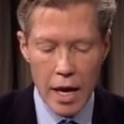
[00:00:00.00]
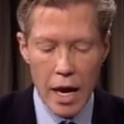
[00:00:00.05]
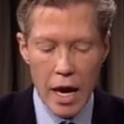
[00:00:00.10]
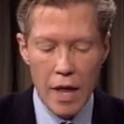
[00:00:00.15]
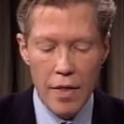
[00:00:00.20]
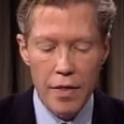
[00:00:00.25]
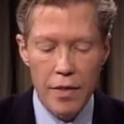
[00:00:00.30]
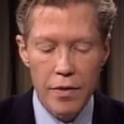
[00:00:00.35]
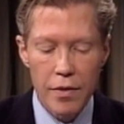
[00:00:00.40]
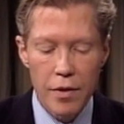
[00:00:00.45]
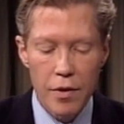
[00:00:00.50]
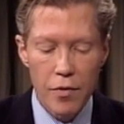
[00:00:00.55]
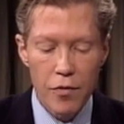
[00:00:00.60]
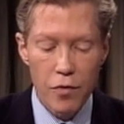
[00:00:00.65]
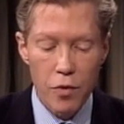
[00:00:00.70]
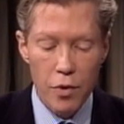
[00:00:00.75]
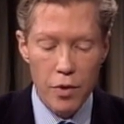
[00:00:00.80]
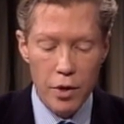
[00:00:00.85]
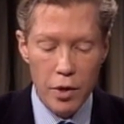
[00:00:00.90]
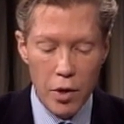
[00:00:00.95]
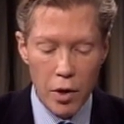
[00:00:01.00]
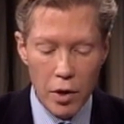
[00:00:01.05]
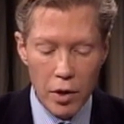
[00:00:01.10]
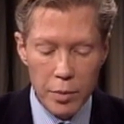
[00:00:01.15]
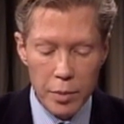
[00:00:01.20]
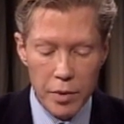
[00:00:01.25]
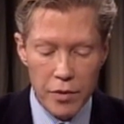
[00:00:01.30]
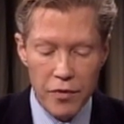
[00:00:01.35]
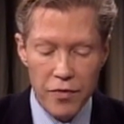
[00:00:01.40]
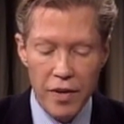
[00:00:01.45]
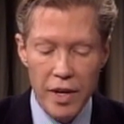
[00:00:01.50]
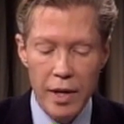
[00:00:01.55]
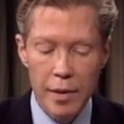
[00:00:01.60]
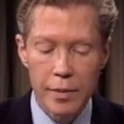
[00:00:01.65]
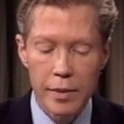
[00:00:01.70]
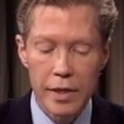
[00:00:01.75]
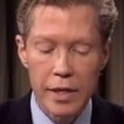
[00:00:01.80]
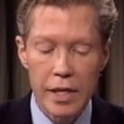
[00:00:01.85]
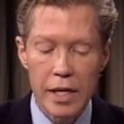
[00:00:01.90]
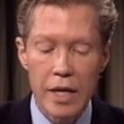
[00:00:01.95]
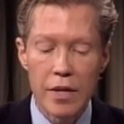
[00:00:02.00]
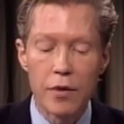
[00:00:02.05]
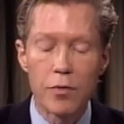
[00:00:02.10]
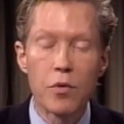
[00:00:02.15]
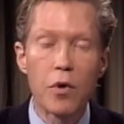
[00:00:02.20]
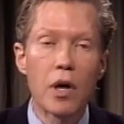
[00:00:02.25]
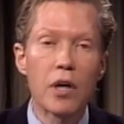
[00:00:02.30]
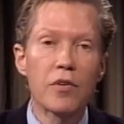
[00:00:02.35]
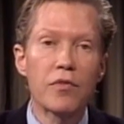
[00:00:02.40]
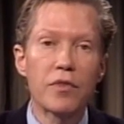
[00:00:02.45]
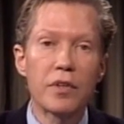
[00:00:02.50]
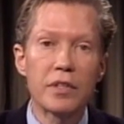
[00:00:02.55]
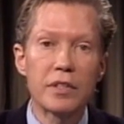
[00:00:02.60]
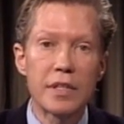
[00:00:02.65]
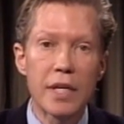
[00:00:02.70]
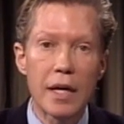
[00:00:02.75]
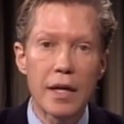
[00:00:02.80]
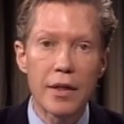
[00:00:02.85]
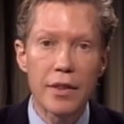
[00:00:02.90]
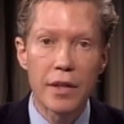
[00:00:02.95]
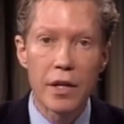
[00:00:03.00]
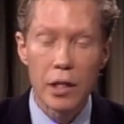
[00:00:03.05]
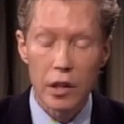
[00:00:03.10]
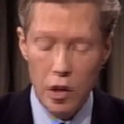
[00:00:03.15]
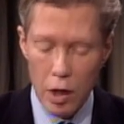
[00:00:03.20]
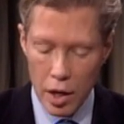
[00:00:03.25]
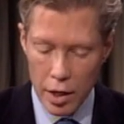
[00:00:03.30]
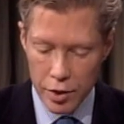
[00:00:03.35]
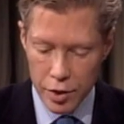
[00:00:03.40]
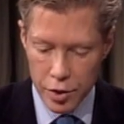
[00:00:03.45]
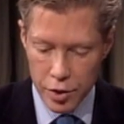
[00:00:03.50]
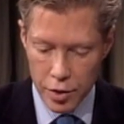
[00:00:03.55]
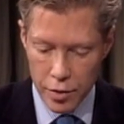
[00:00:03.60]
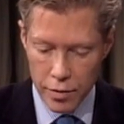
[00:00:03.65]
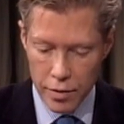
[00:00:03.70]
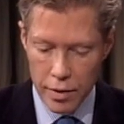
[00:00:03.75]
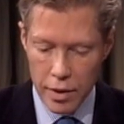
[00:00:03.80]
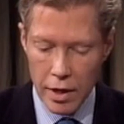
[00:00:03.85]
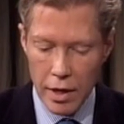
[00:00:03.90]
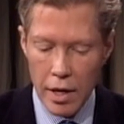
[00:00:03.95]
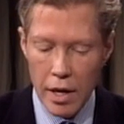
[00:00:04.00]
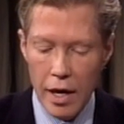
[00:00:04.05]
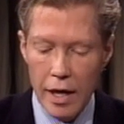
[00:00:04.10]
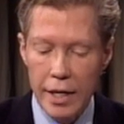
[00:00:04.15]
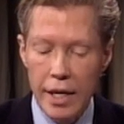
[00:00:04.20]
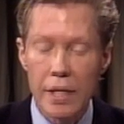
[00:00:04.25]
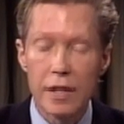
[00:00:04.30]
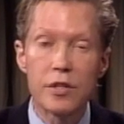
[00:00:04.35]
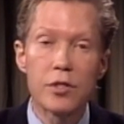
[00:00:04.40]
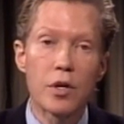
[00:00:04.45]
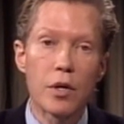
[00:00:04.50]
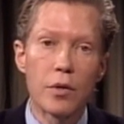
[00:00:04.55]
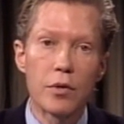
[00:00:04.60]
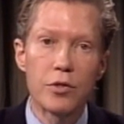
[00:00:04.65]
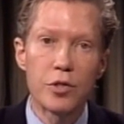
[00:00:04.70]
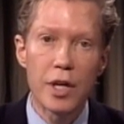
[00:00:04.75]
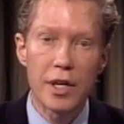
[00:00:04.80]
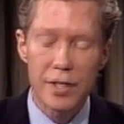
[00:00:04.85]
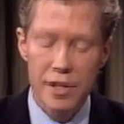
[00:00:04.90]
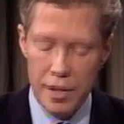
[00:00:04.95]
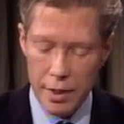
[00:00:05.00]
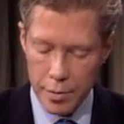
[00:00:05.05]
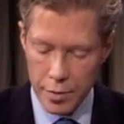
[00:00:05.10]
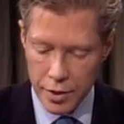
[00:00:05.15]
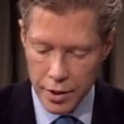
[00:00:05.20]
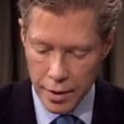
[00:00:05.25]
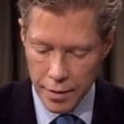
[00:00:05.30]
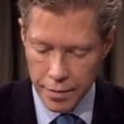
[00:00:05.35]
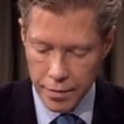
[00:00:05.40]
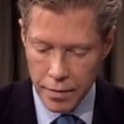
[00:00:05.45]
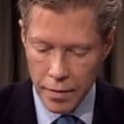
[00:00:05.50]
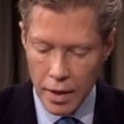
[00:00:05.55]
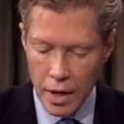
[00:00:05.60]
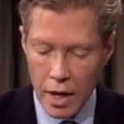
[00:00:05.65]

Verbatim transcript: and for the Goldman family in the wrongful death lawsuit against O.J. Simpson.